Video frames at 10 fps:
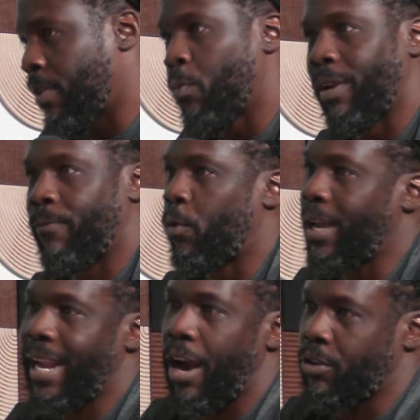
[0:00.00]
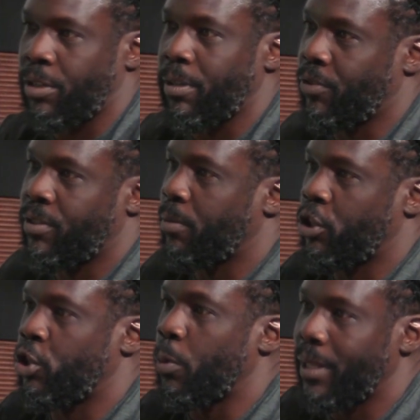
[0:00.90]
what 48 hours something yeah. something
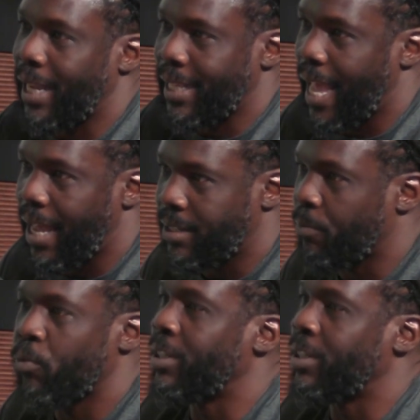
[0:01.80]
stupid like that Incredible.